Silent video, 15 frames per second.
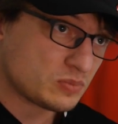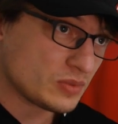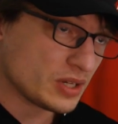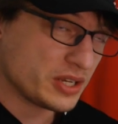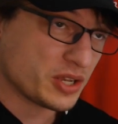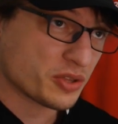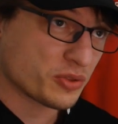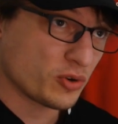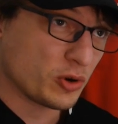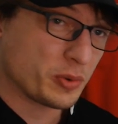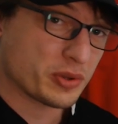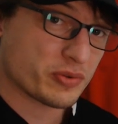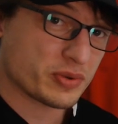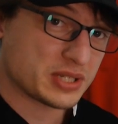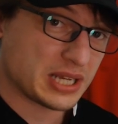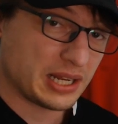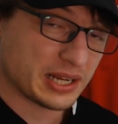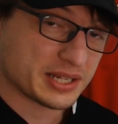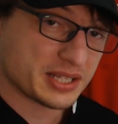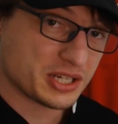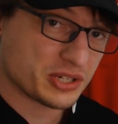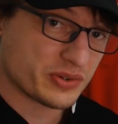you thought with
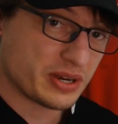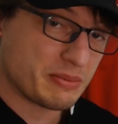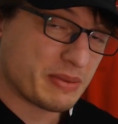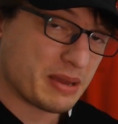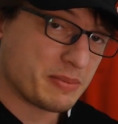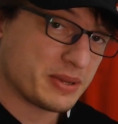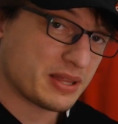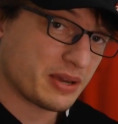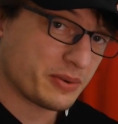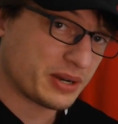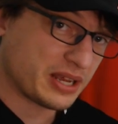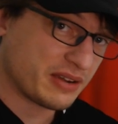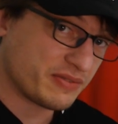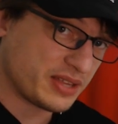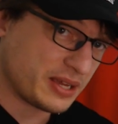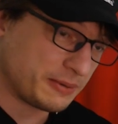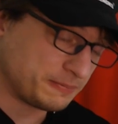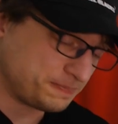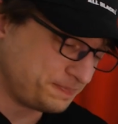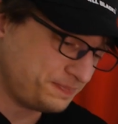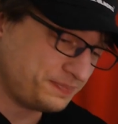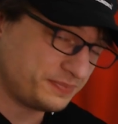Retallick's injury, maybe they would have
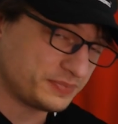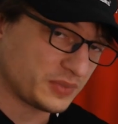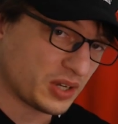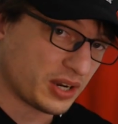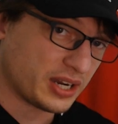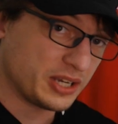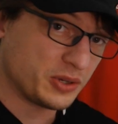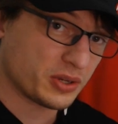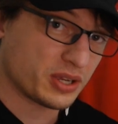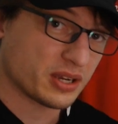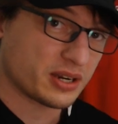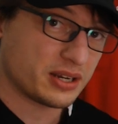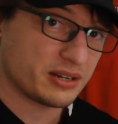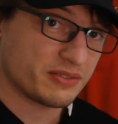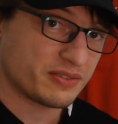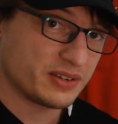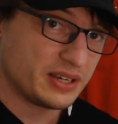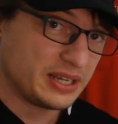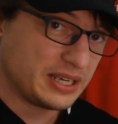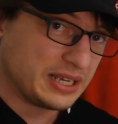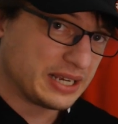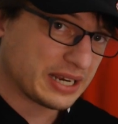that guy who can kind of
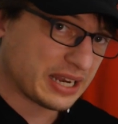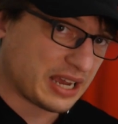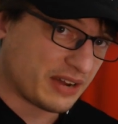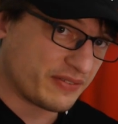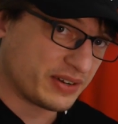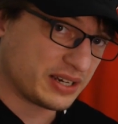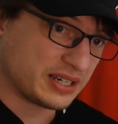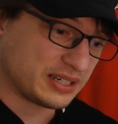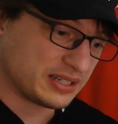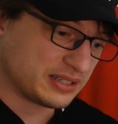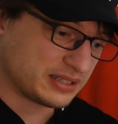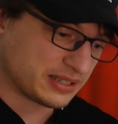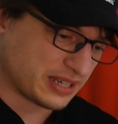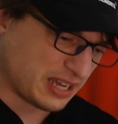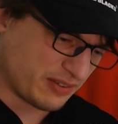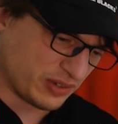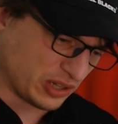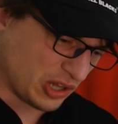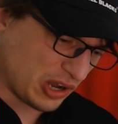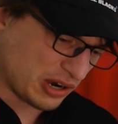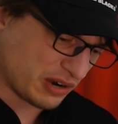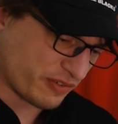cover cover
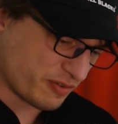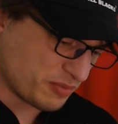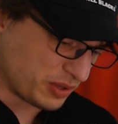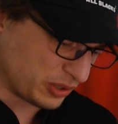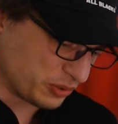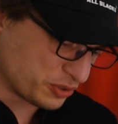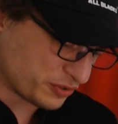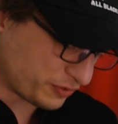lock from the loose